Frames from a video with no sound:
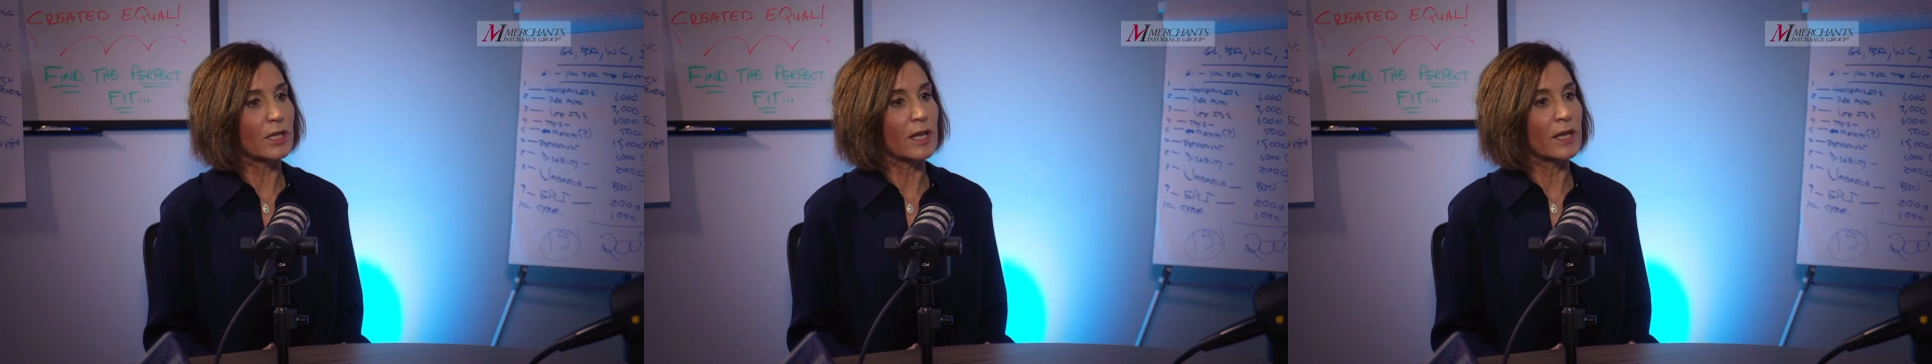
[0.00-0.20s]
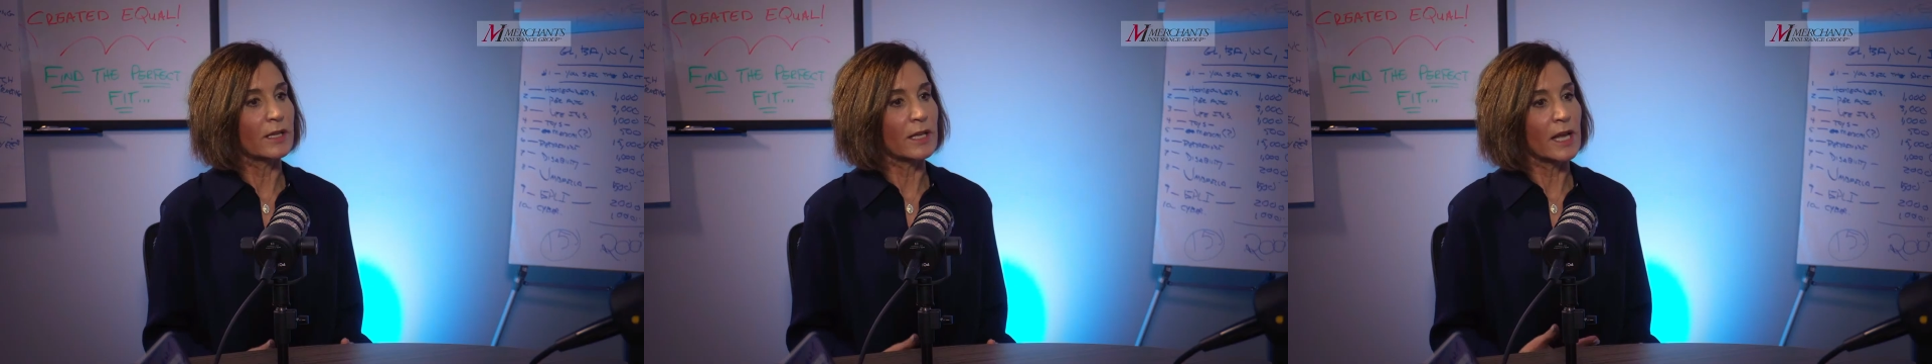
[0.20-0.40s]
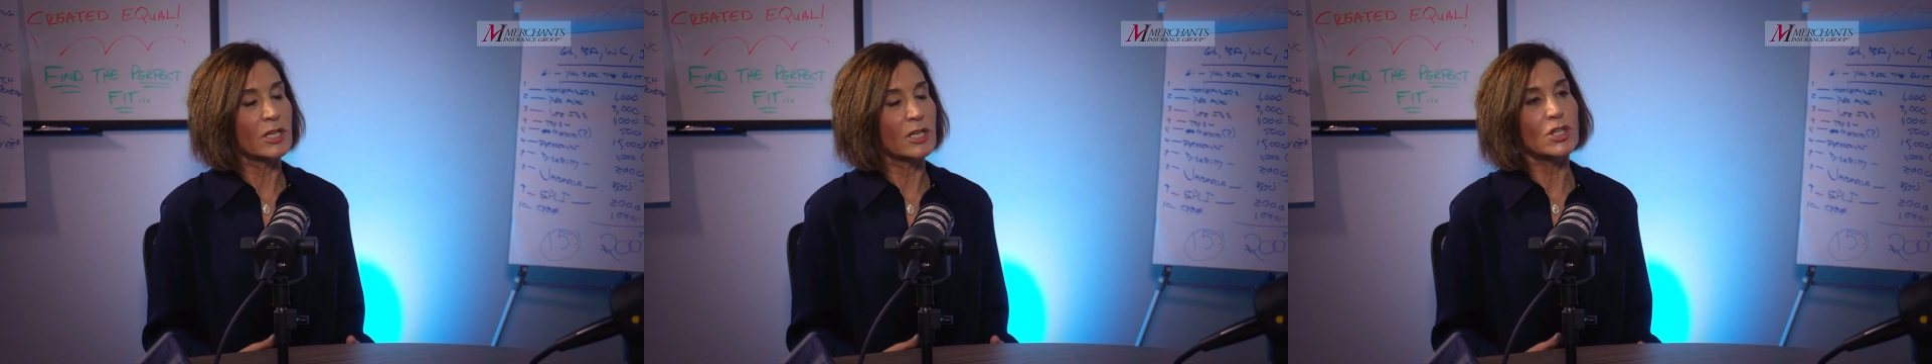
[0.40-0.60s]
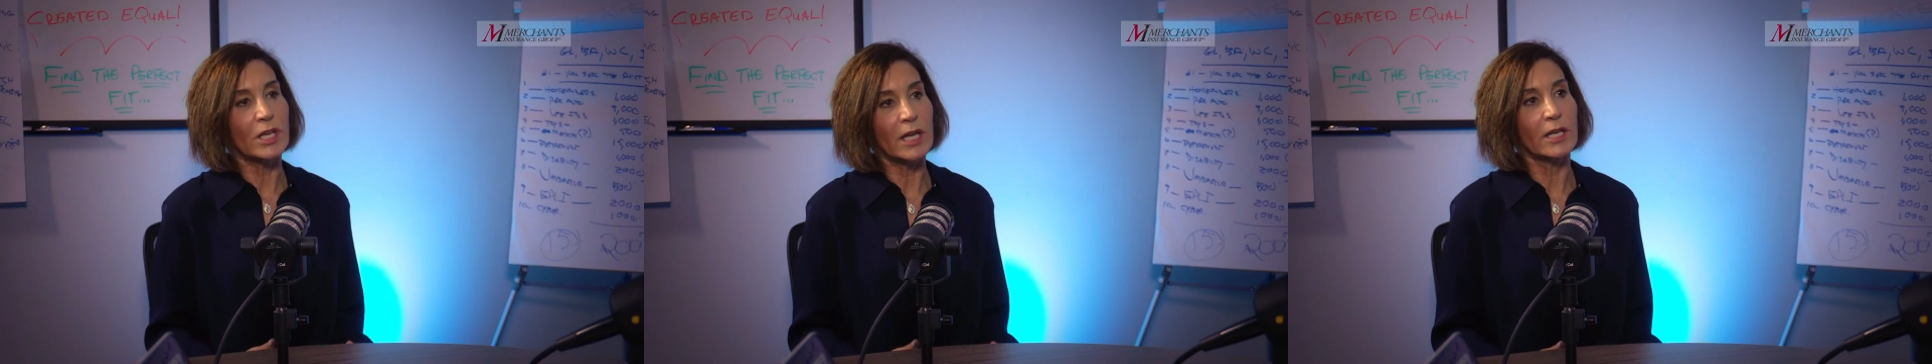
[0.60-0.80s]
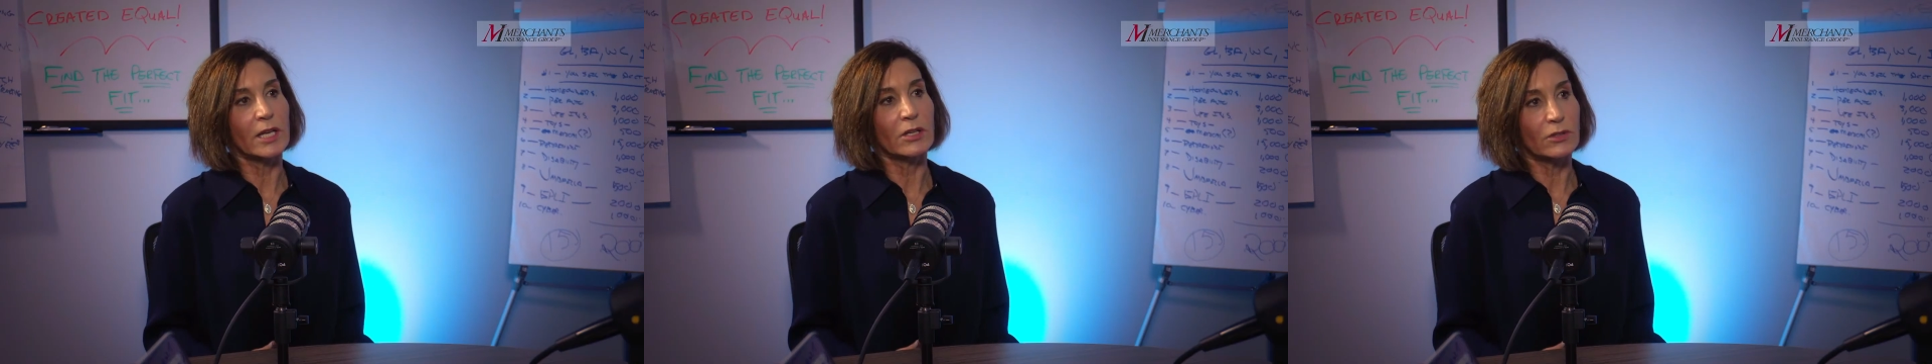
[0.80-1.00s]
and
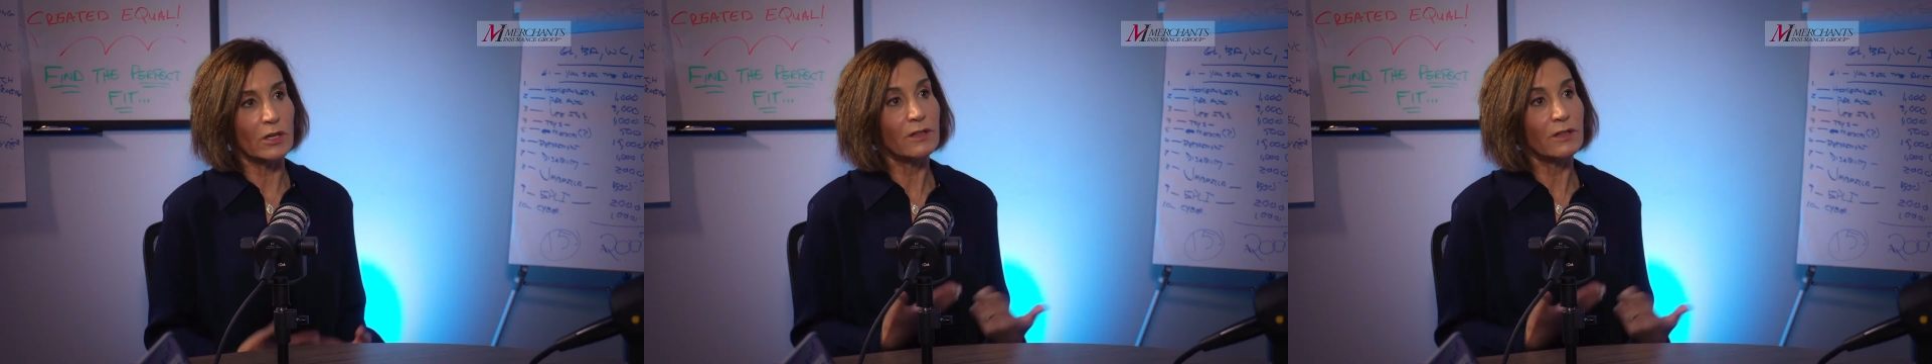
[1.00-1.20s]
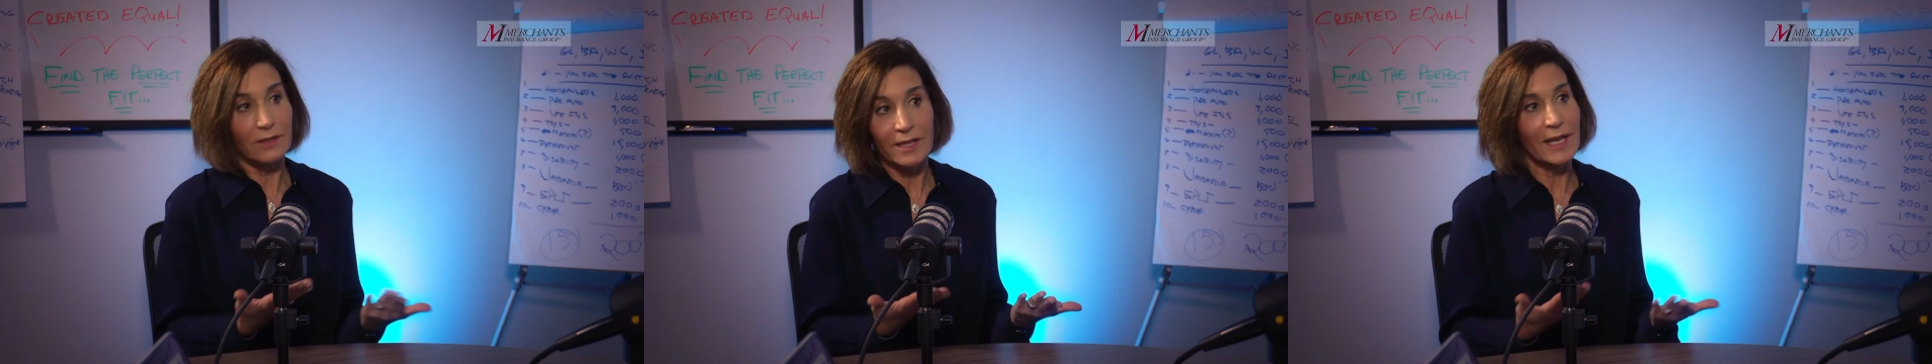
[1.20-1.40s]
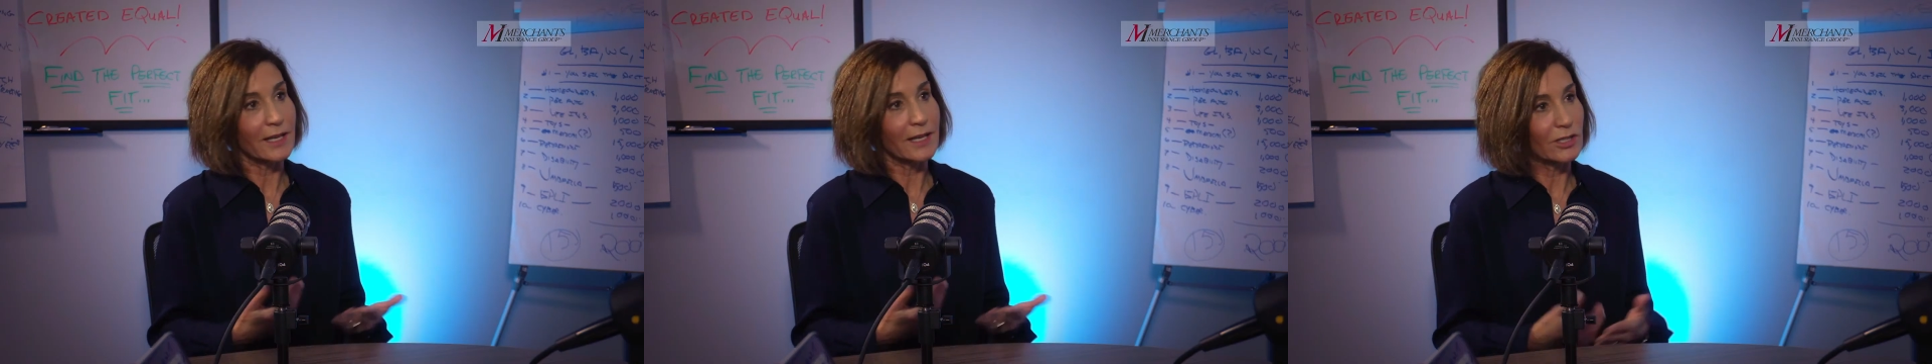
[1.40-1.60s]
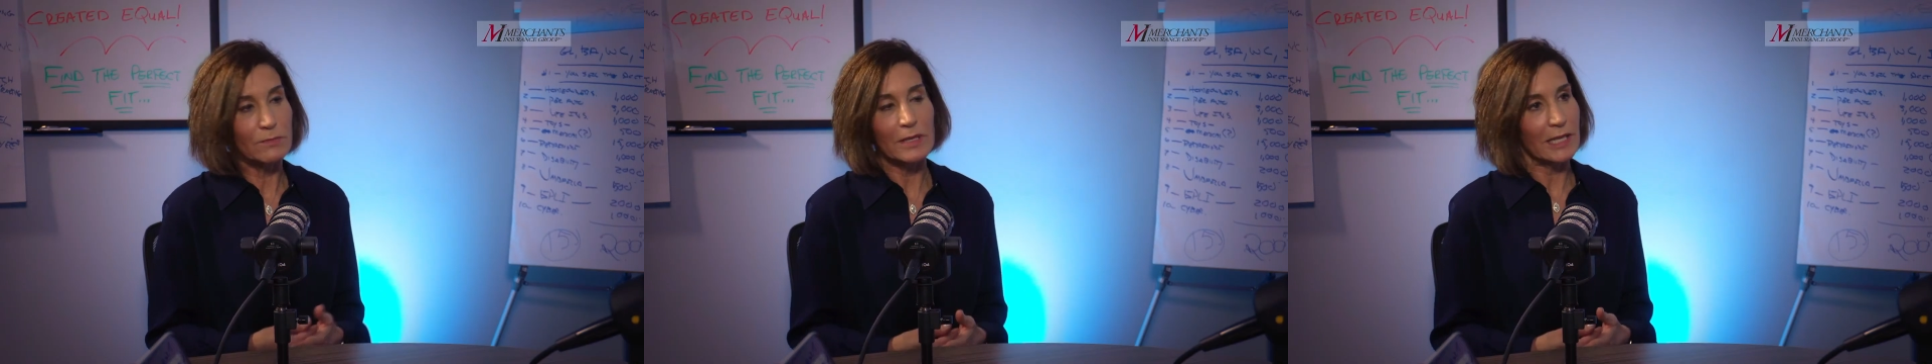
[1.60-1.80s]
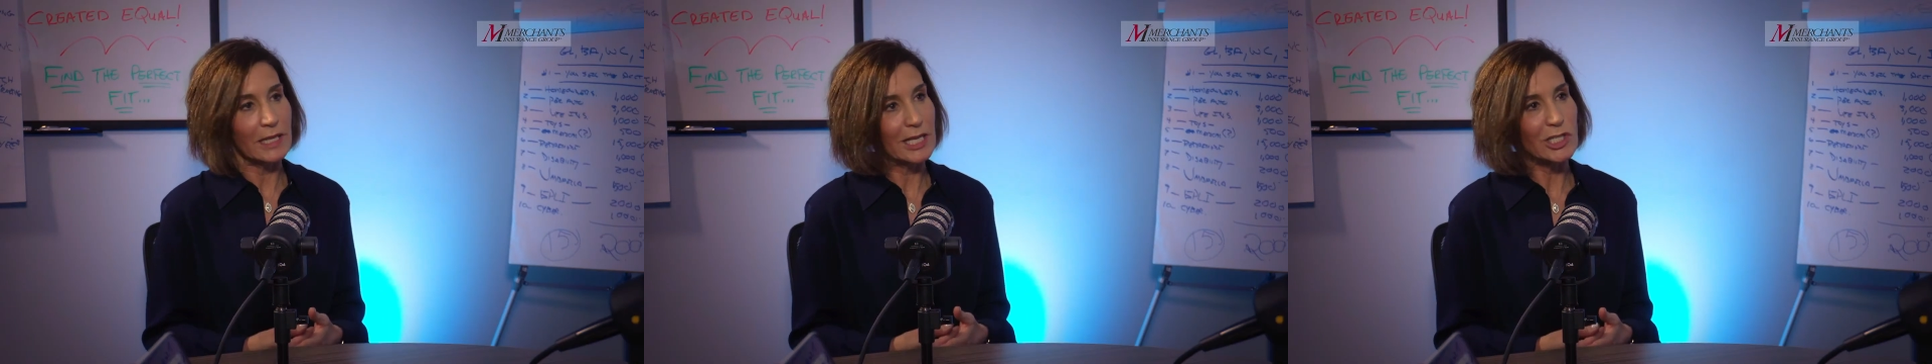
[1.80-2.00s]
educating
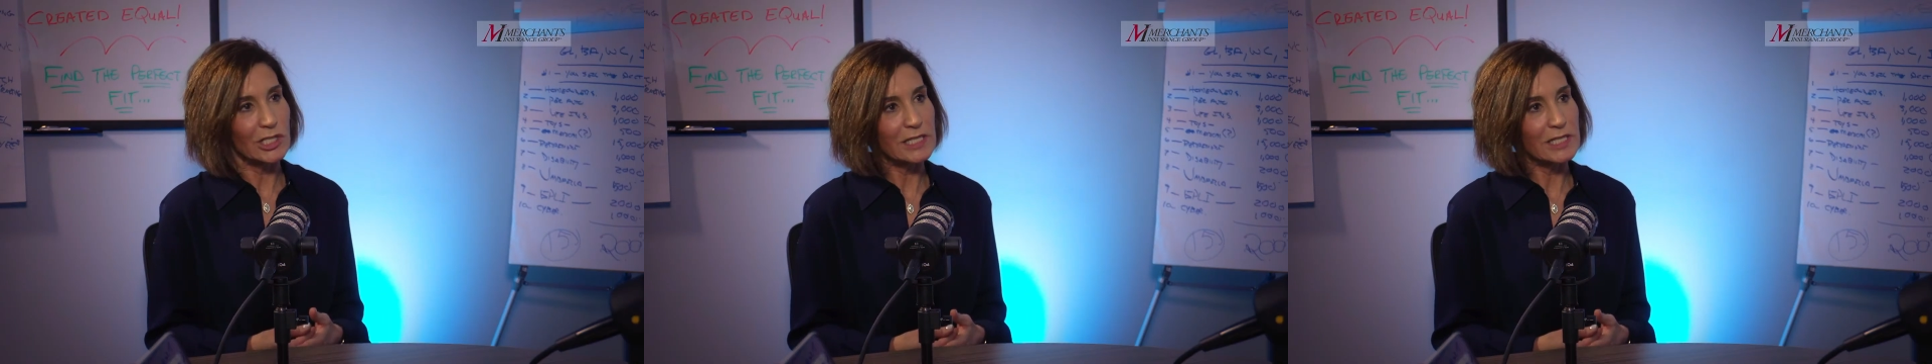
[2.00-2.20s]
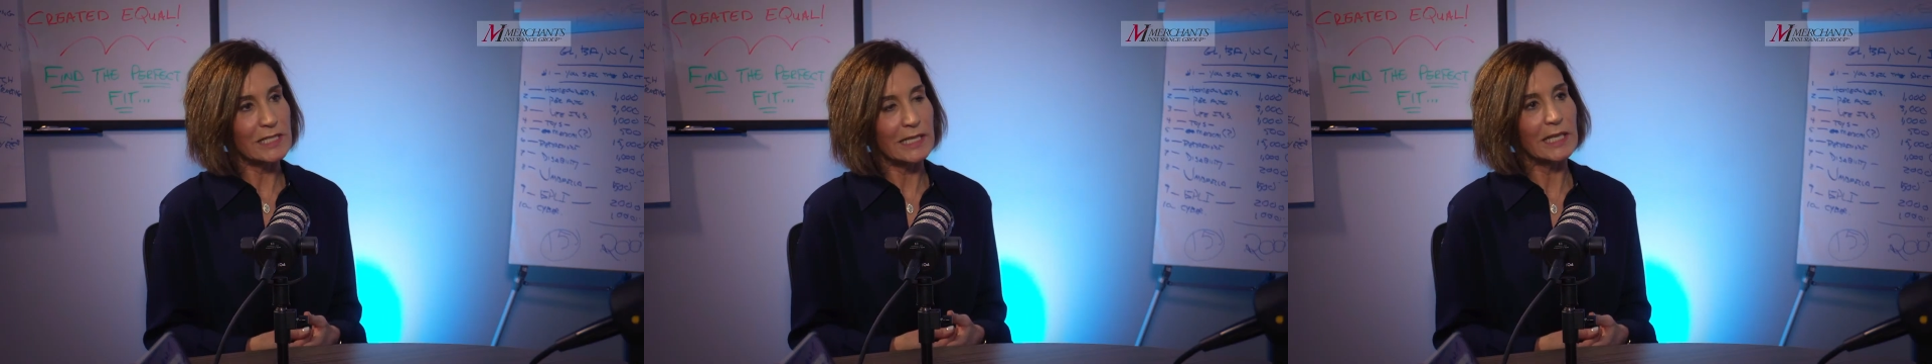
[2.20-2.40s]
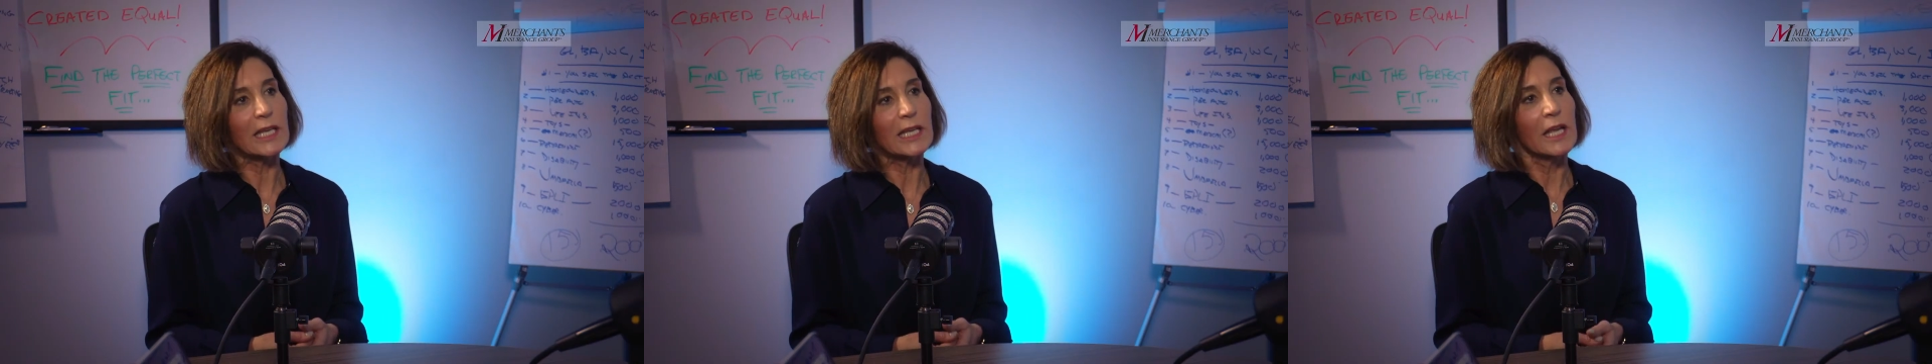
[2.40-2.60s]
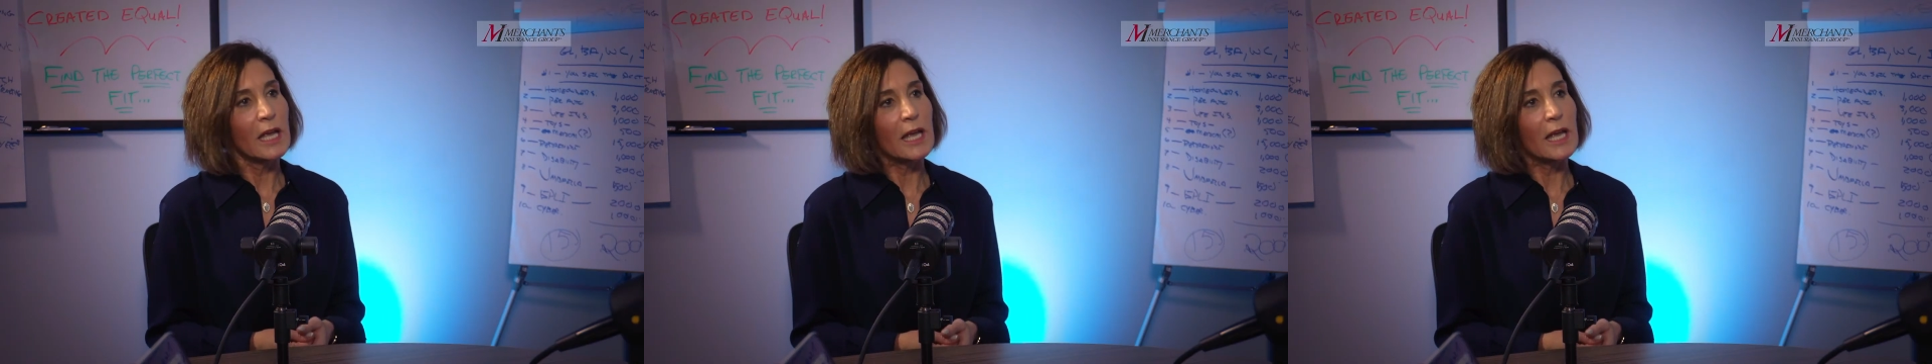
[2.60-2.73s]
communication is key.